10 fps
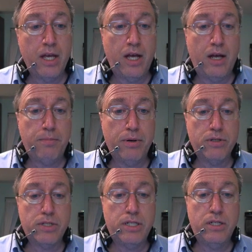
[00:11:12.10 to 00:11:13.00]
A
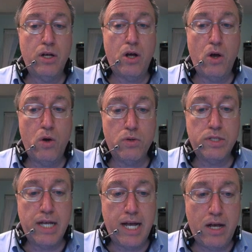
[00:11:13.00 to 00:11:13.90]
person
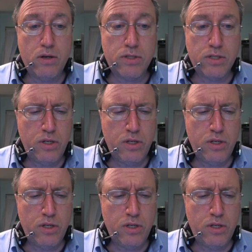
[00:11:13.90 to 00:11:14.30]
owns a house.